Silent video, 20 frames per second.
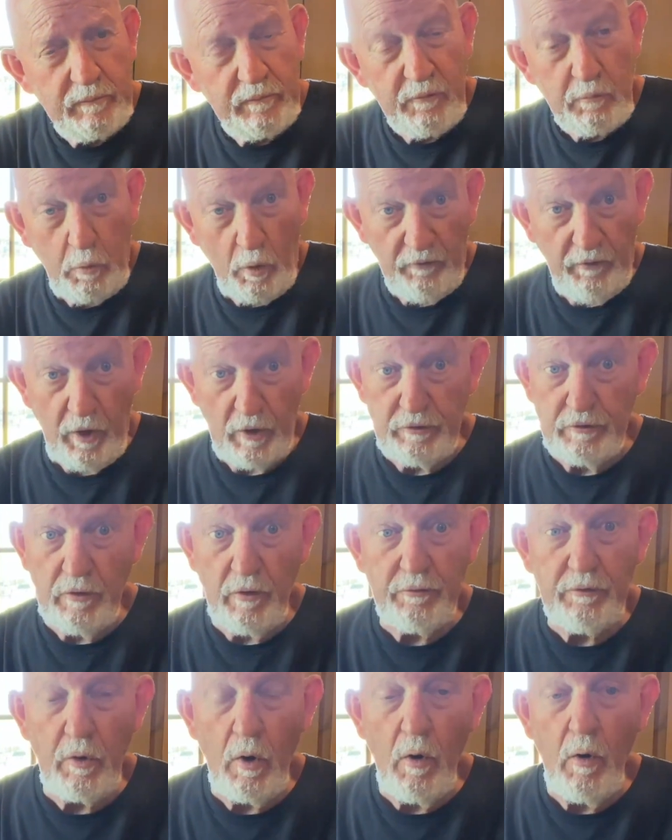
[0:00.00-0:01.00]
professional
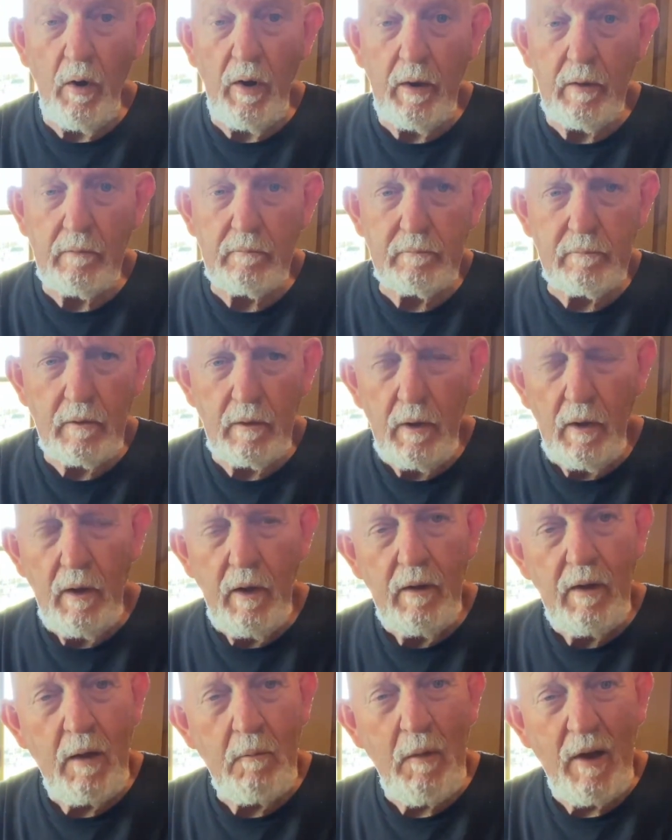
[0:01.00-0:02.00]
throwing,
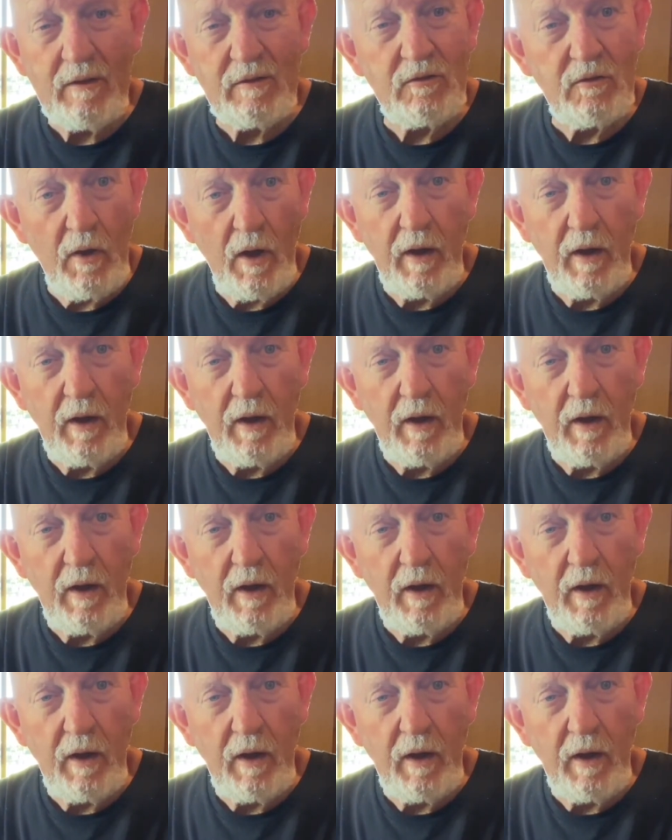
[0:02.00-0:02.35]
they make